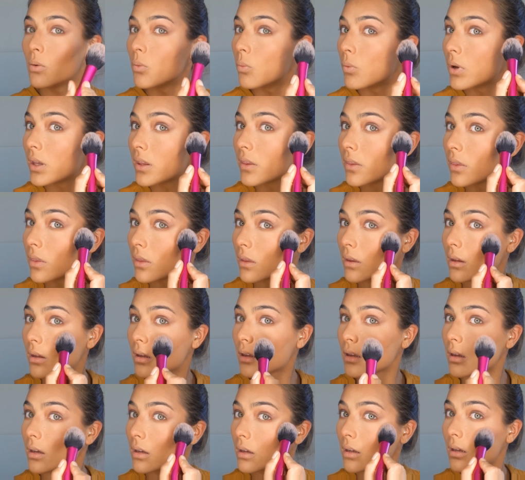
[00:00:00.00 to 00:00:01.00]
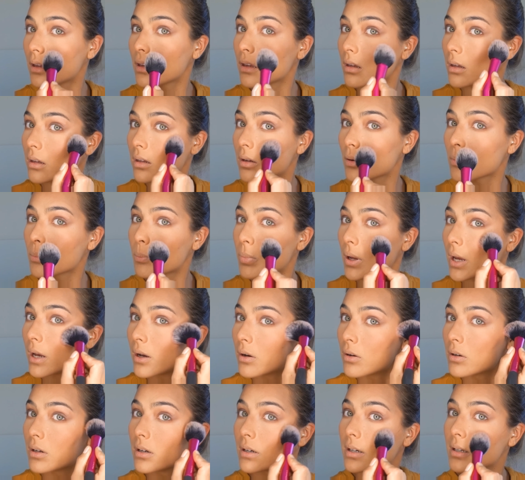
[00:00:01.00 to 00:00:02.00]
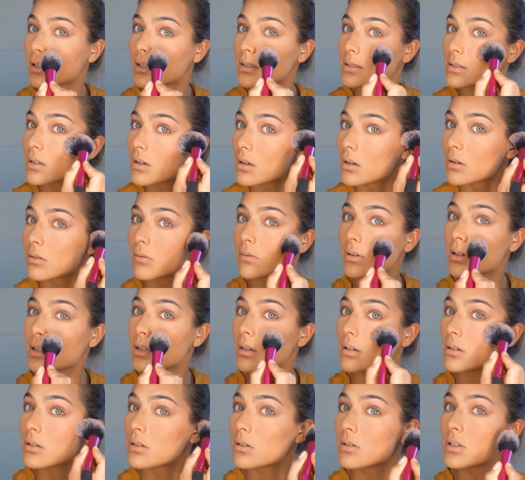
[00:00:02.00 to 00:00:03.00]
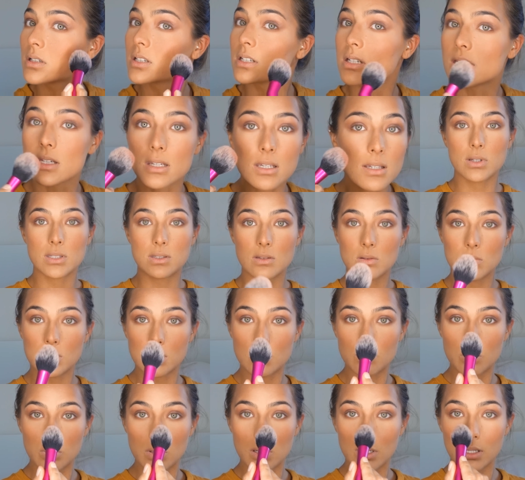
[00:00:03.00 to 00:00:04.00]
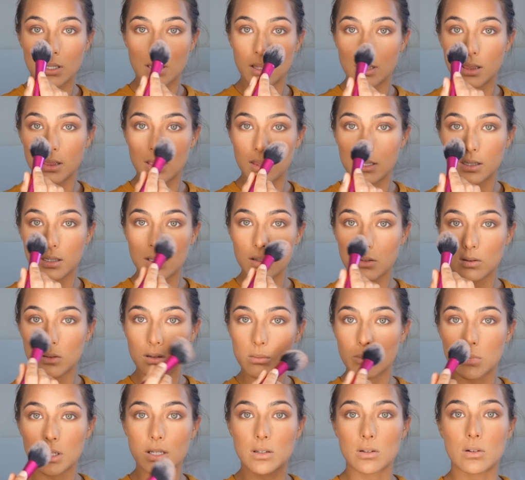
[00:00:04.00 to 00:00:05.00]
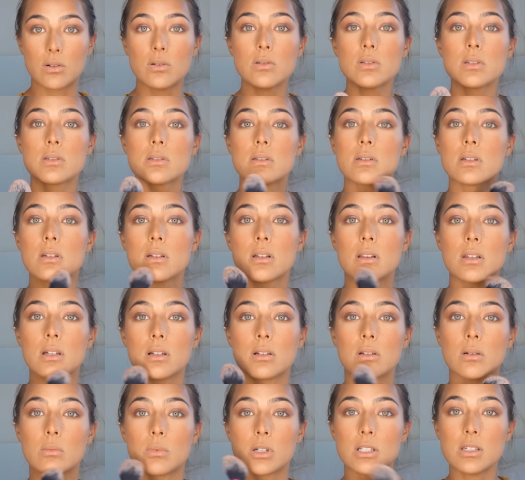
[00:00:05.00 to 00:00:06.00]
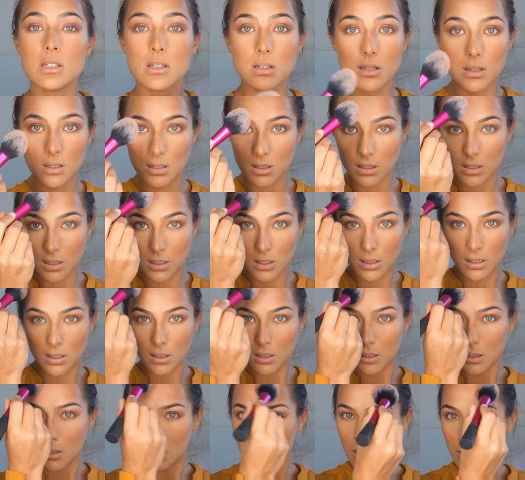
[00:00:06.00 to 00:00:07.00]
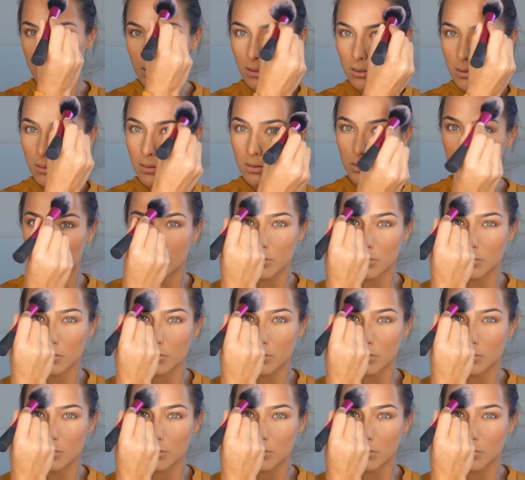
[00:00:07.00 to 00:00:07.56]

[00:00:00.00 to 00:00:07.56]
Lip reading: with your powder that is already on your cheek. What I always do is put a little on my nose, a little on my cheek, a little on the